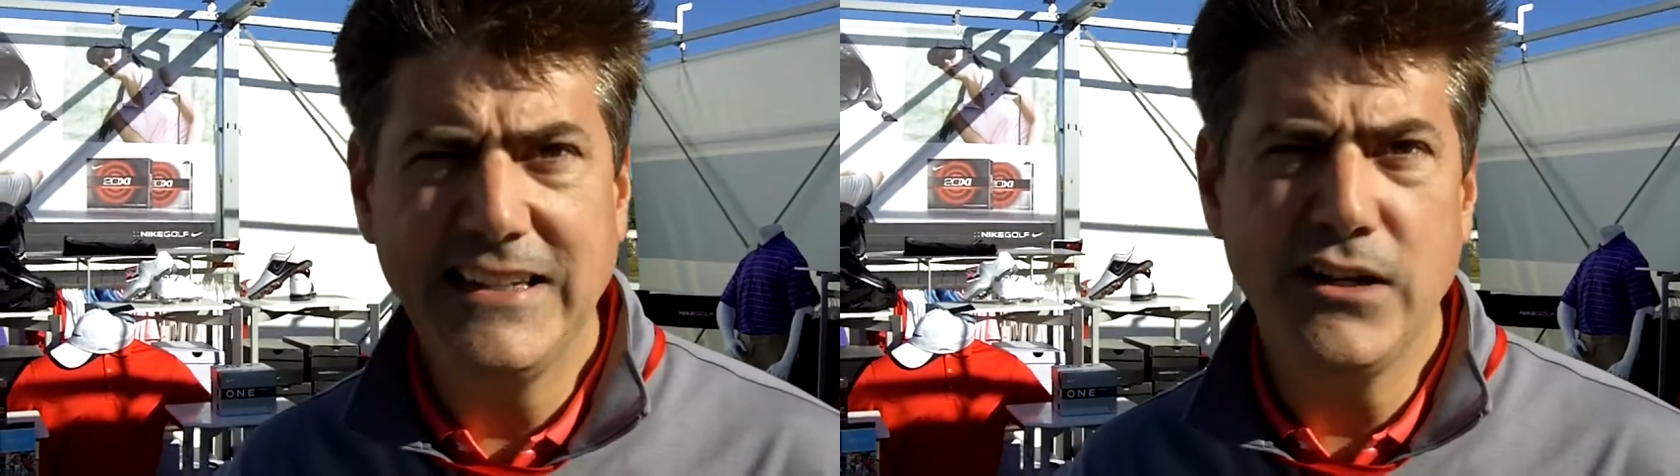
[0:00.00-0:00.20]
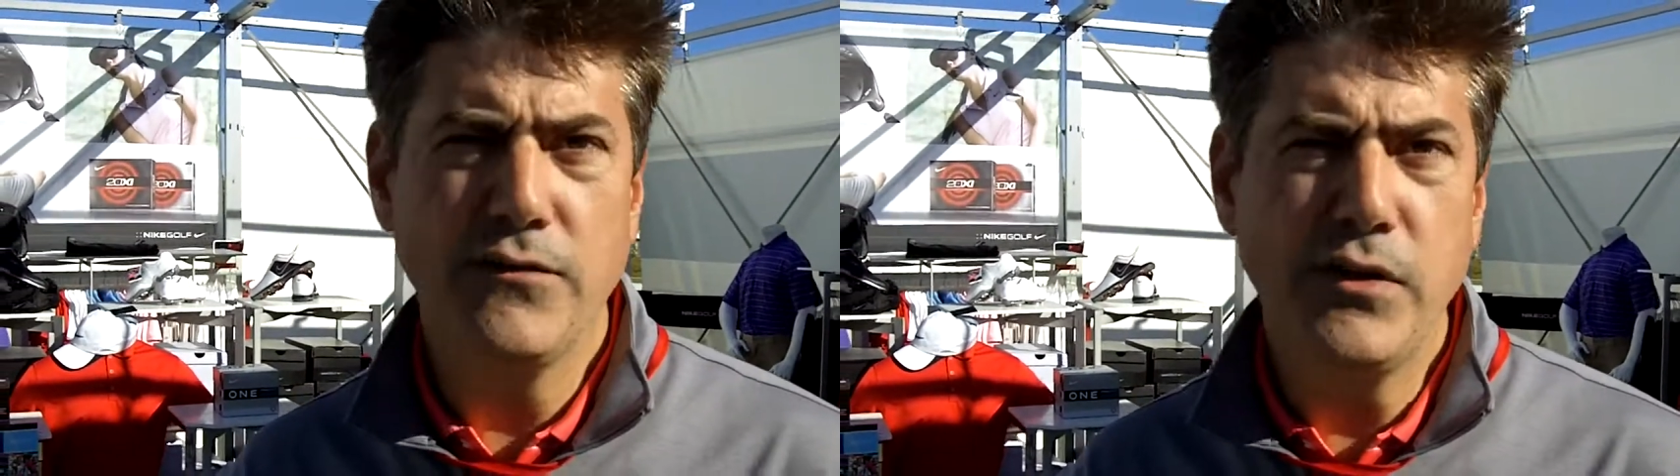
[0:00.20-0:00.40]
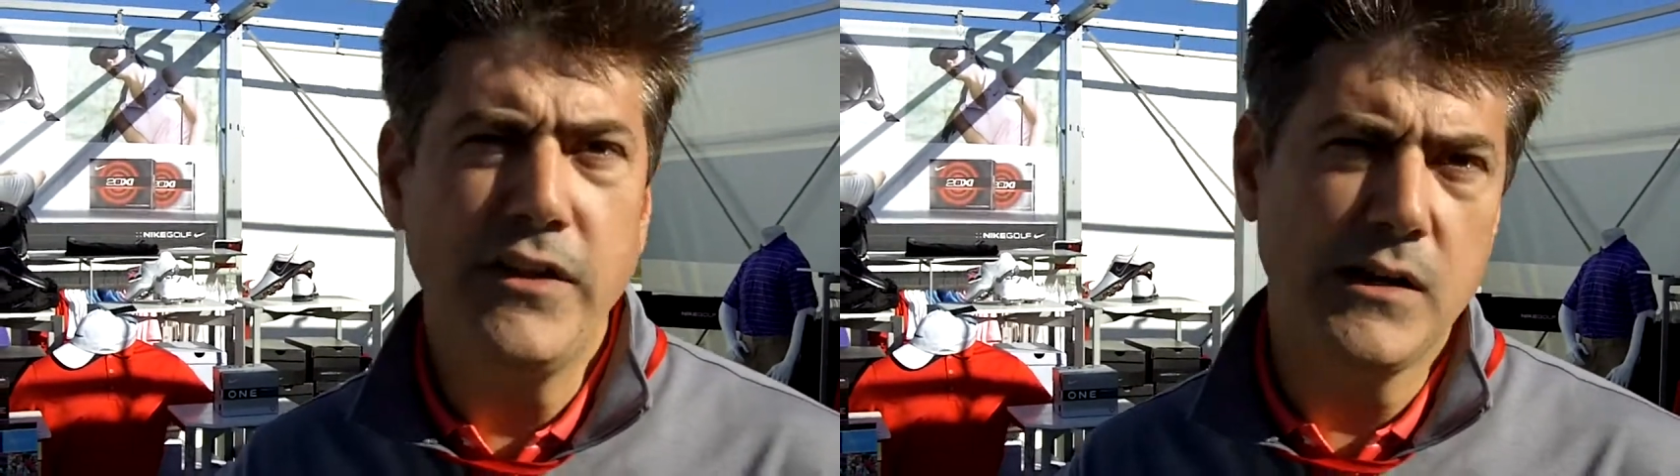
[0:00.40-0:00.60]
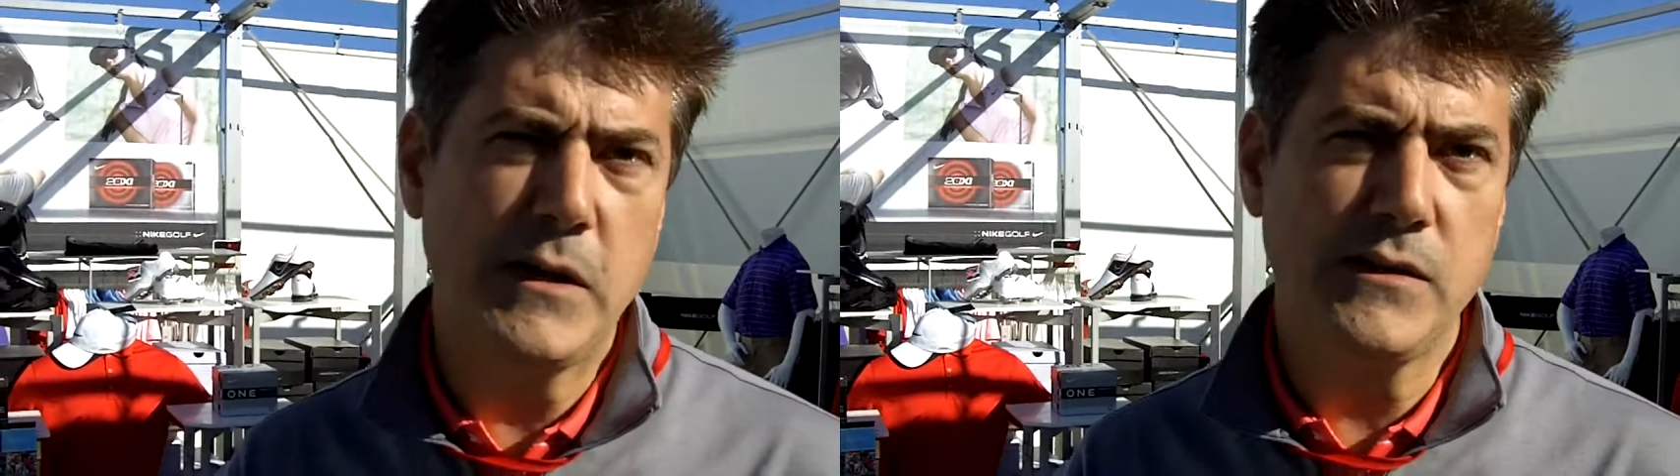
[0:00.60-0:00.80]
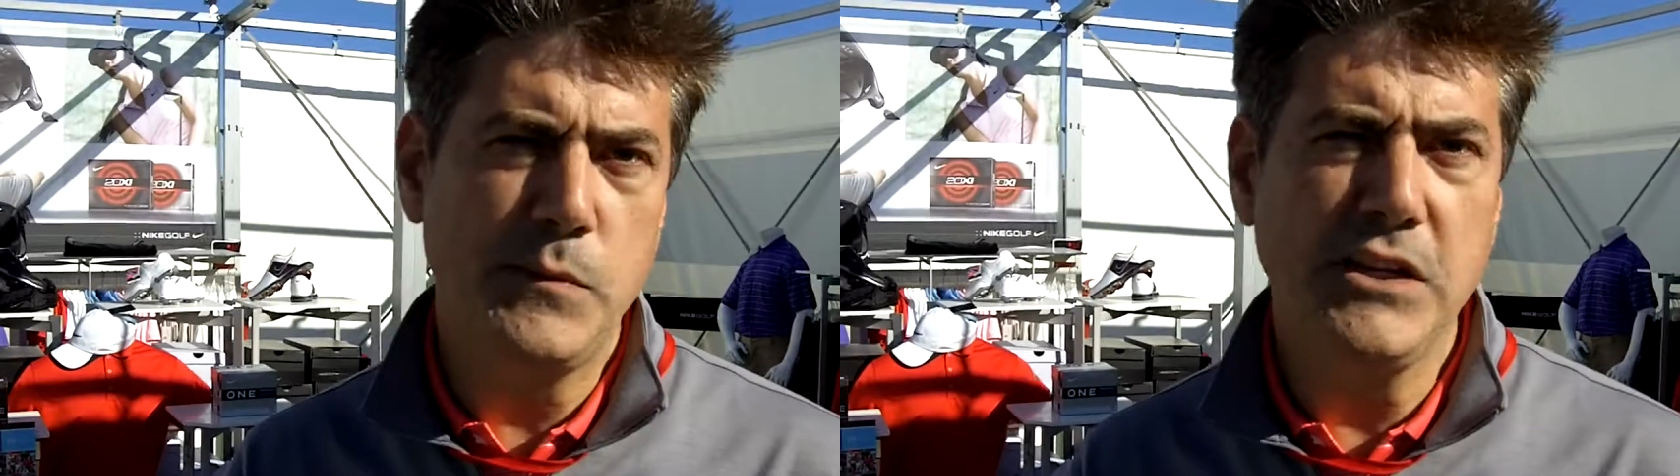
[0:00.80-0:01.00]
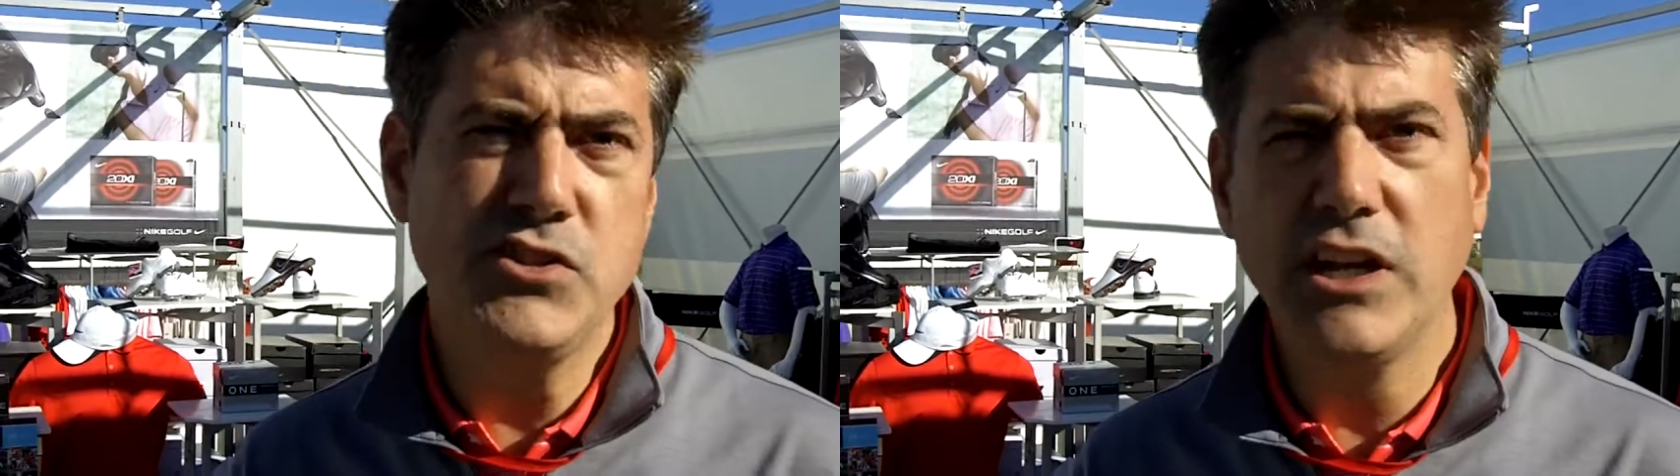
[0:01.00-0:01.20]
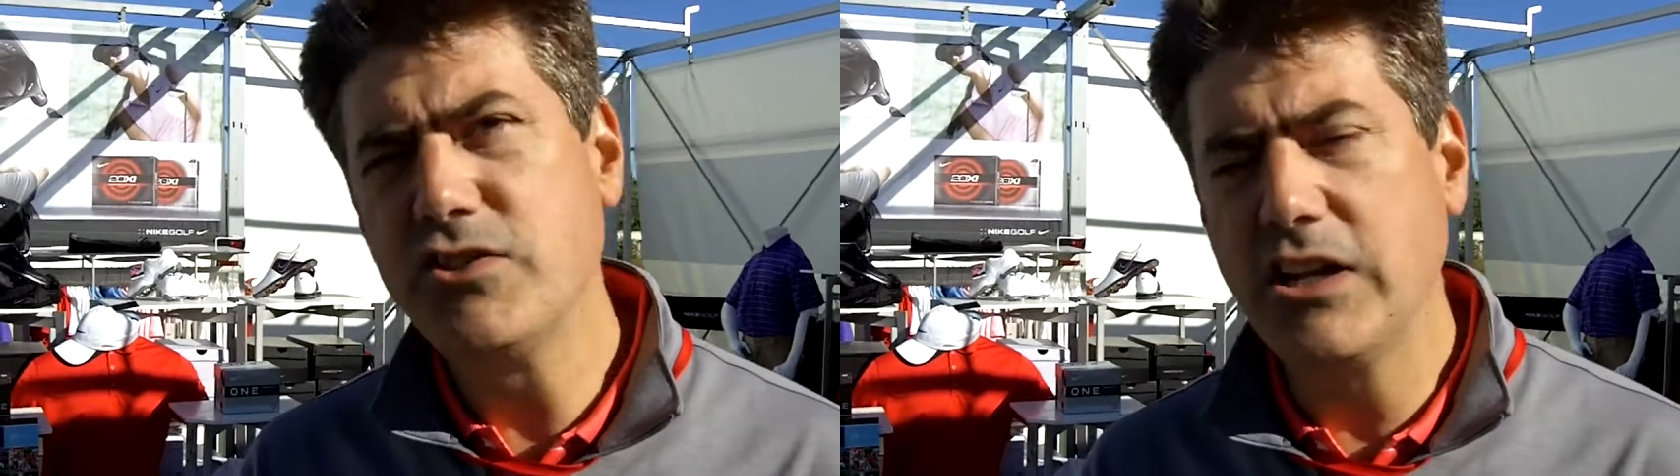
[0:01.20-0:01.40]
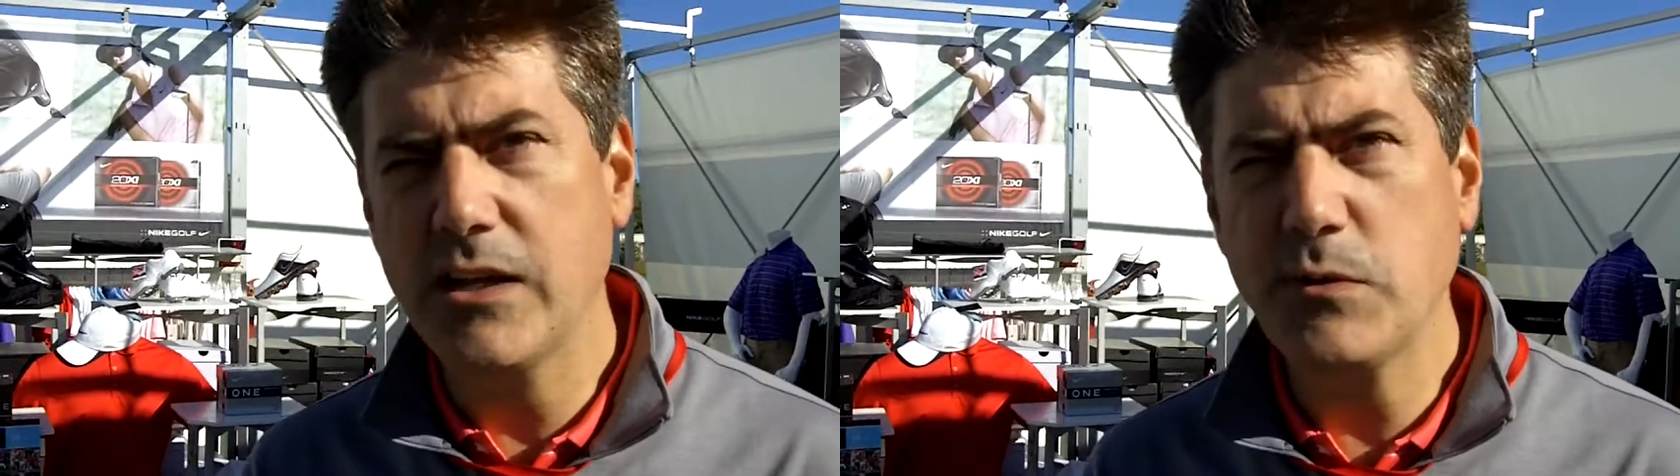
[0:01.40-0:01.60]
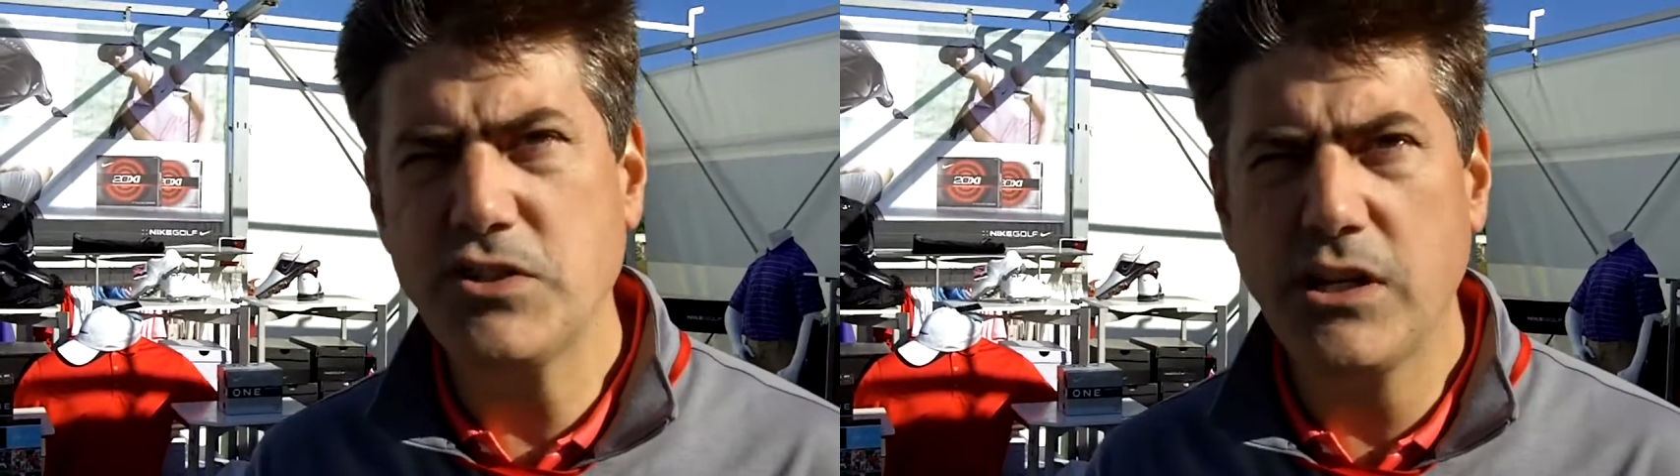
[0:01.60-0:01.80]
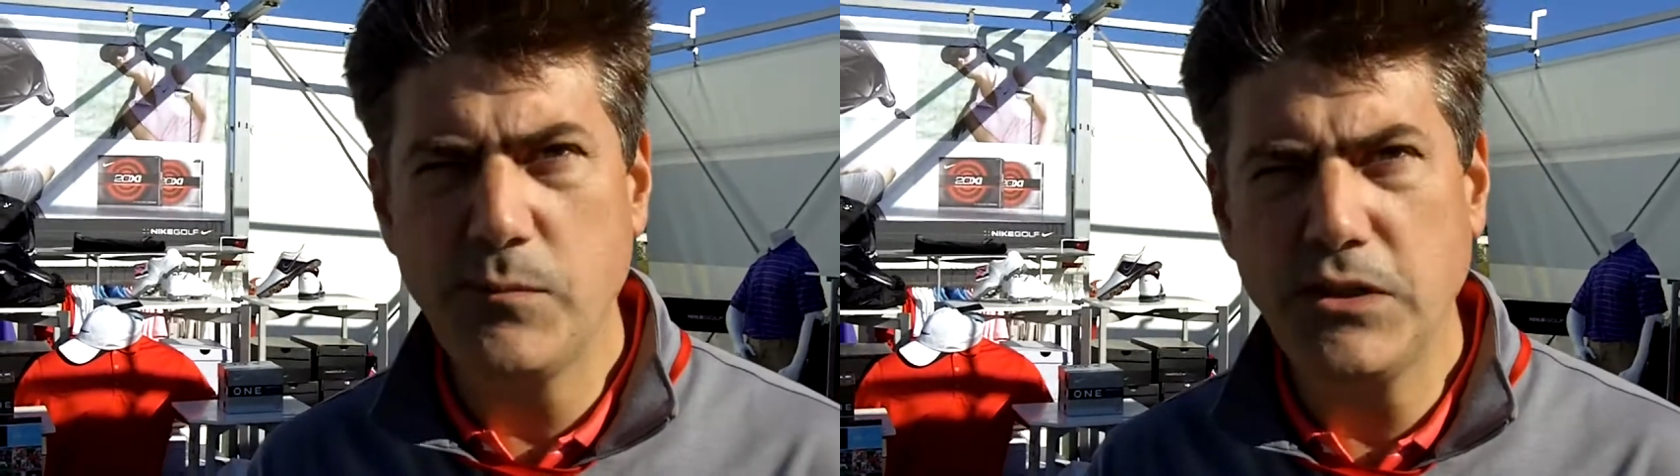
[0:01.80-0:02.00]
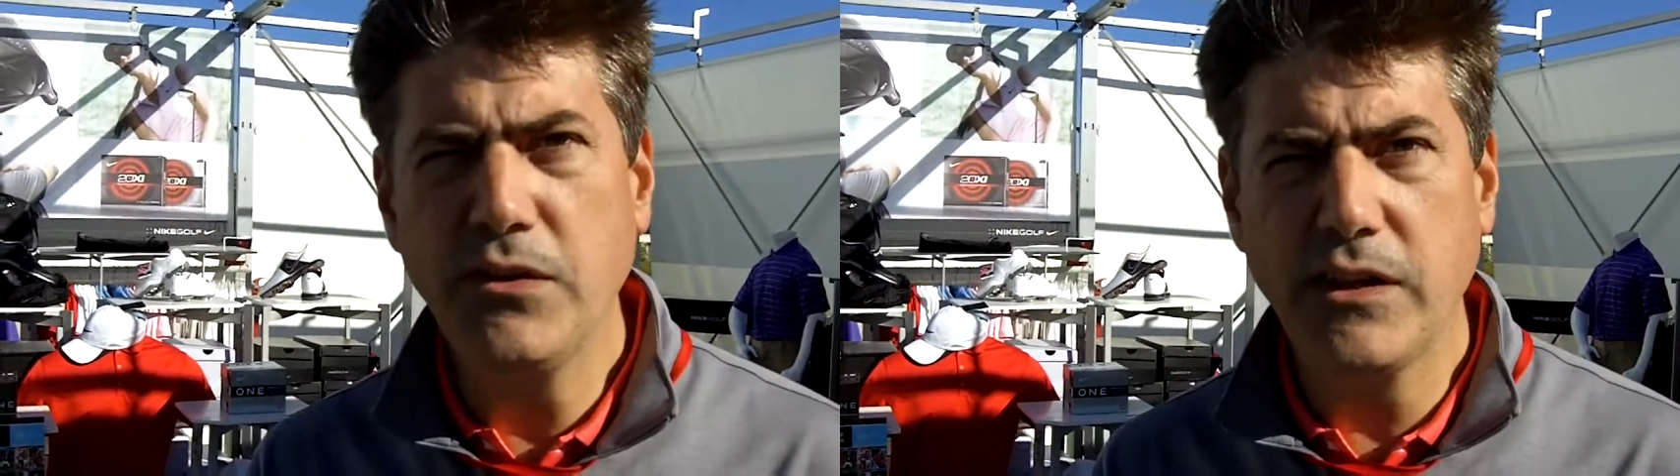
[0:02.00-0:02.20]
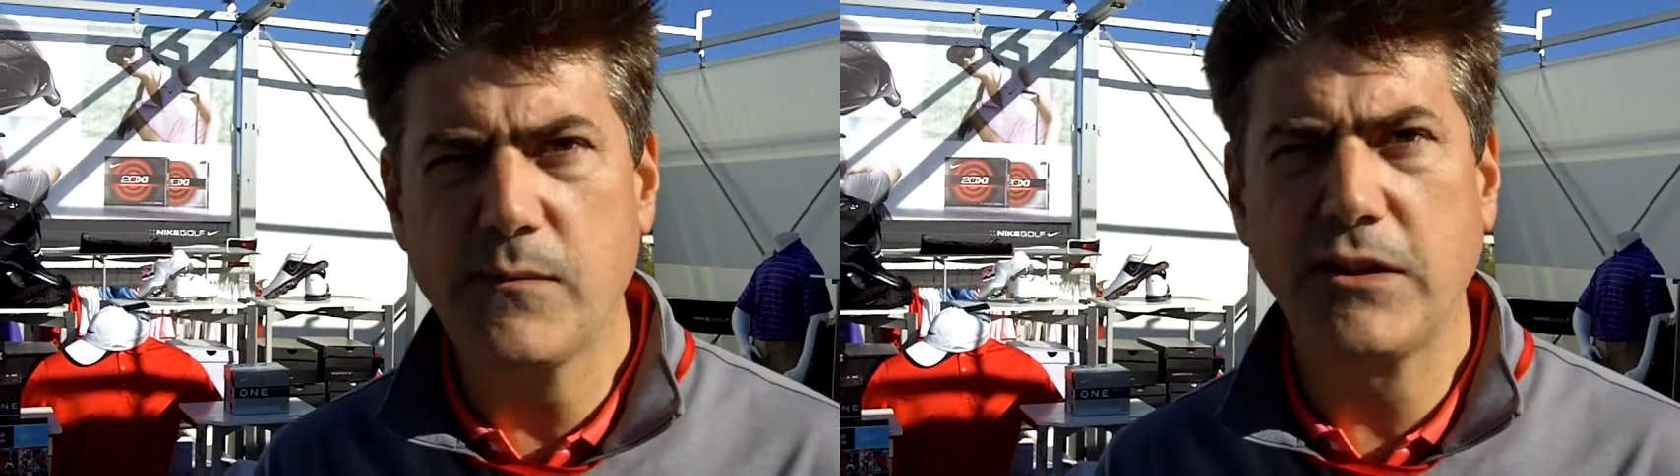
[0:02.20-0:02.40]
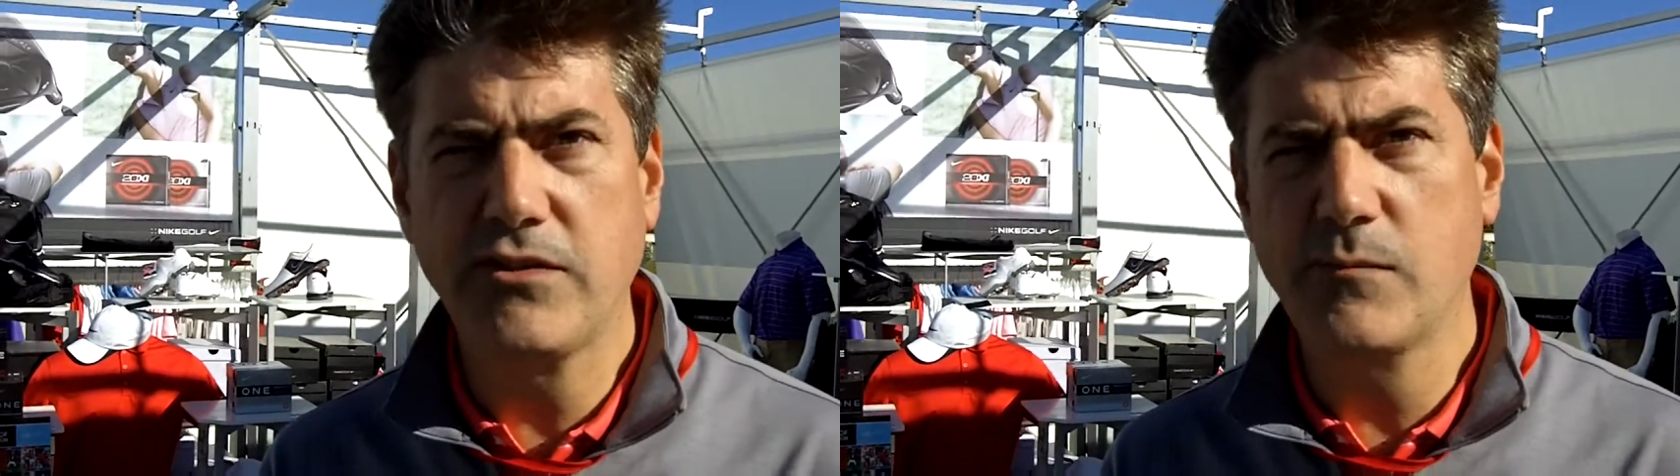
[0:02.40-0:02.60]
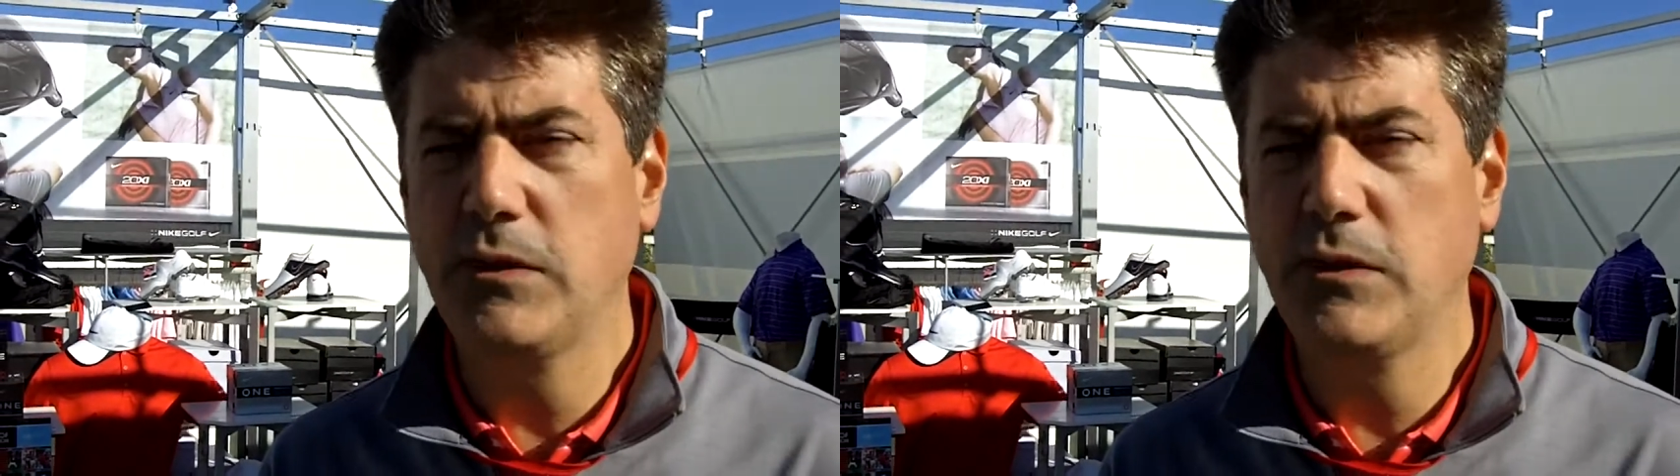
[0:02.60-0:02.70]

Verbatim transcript: you know, if you think about the PGA Championship and you think about some